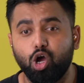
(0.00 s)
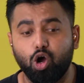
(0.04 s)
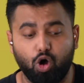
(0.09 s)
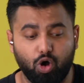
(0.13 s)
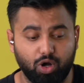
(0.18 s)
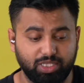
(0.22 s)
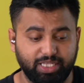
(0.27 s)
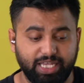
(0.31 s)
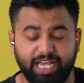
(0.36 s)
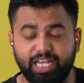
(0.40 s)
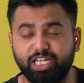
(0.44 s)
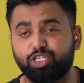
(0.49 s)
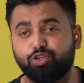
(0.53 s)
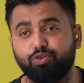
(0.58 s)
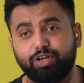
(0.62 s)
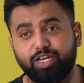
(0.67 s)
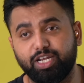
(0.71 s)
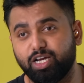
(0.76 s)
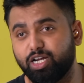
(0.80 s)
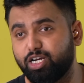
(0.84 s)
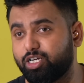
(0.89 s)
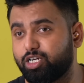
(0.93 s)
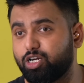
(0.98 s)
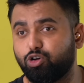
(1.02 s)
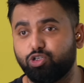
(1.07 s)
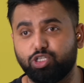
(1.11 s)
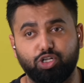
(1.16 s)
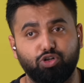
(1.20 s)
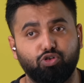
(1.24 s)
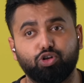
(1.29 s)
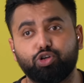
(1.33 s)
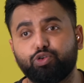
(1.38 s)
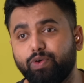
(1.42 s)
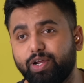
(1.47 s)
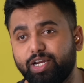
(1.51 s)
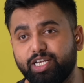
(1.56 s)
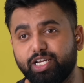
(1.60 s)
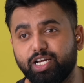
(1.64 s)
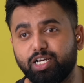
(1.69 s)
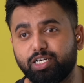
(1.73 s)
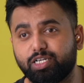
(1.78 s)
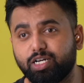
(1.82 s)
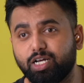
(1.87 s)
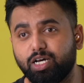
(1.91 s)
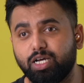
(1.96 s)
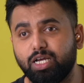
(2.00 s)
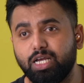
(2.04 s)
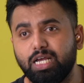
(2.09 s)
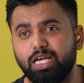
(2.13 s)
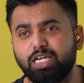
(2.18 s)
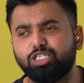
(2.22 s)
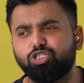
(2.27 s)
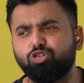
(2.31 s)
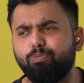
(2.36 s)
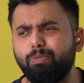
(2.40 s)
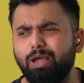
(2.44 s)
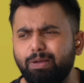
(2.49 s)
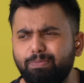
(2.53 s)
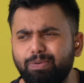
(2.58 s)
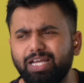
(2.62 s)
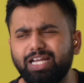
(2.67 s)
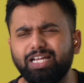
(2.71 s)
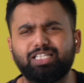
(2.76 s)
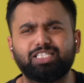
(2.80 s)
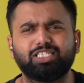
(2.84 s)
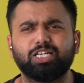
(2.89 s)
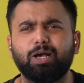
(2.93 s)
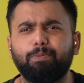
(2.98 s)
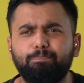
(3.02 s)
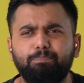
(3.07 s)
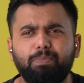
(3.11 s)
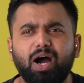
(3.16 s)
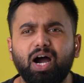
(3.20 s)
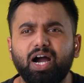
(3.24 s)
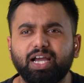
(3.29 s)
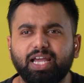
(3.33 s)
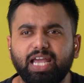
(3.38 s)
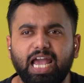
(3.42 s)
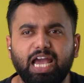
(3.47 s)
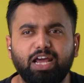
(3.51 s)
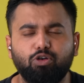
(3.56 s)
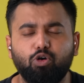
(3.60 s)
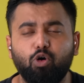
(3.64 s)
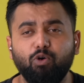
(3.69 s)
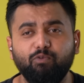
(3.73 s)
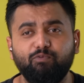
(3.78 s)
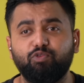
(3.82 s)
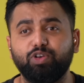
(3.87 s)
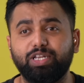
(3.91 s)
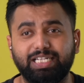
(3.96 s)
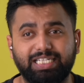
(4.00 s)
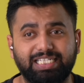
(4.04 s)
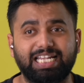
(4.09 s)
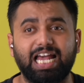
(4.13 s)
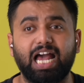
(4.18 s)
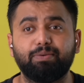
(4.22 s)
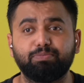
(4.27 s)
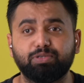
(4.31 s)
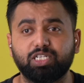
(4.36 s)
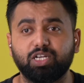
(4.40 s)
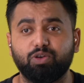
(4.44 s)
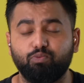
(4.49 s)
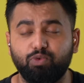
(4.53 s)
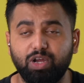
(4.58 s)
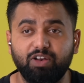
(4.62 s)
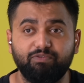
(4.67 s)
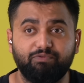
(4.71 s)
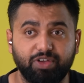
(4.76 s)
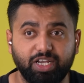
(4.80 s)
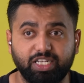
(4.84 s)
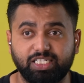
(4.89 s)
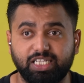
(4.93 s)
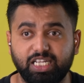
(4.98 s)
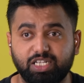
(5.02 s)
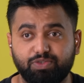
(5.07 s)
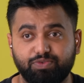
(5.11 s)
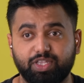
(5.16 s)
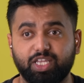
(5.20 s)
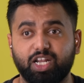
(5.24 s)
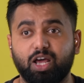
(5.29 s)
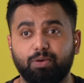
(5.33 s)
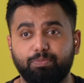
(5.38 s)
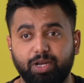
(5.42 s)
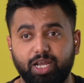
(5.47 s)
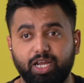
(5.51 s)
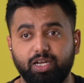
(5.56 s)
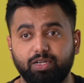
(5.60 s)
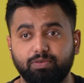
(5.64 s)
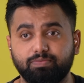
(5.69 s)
on the S20 Ultra or the Note 20 Ultra, so maybe it's a bug and hopefully Samsung will fix this with an update.